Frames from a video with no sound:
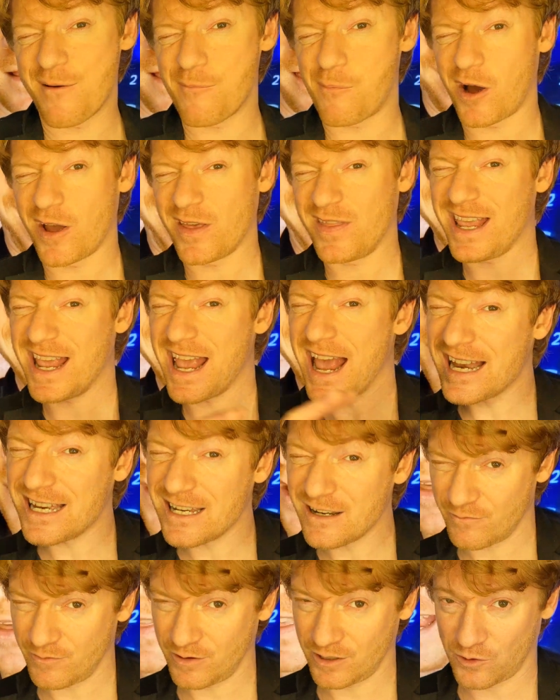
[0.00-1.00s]
by the
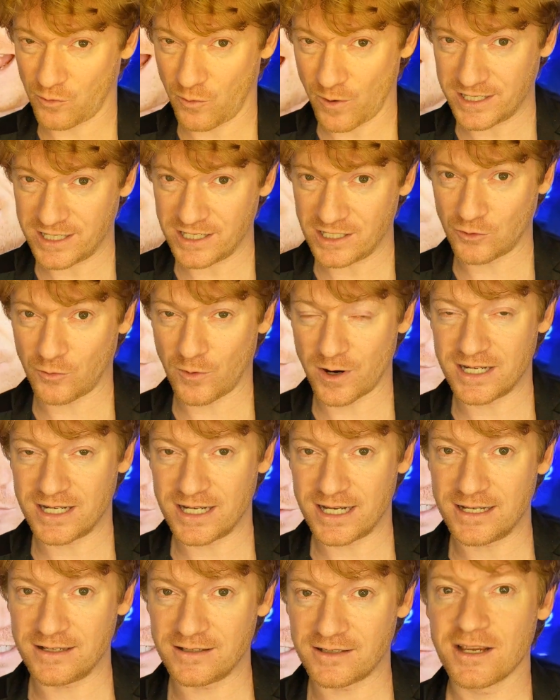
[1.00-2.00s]
end of the
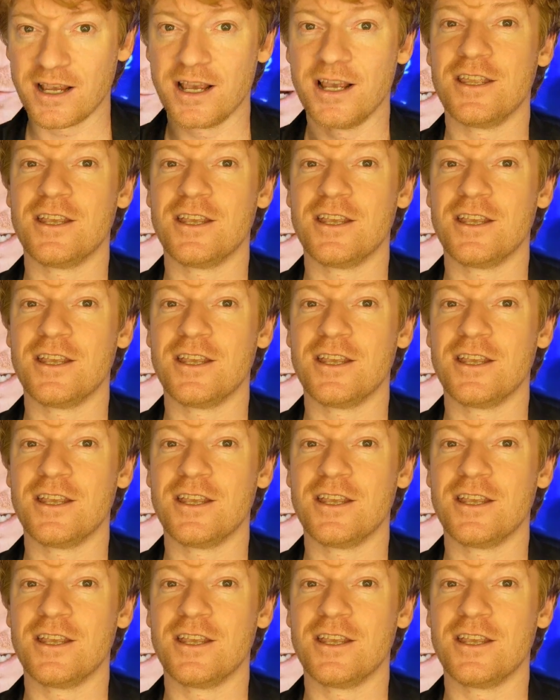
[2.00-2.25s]
2020s,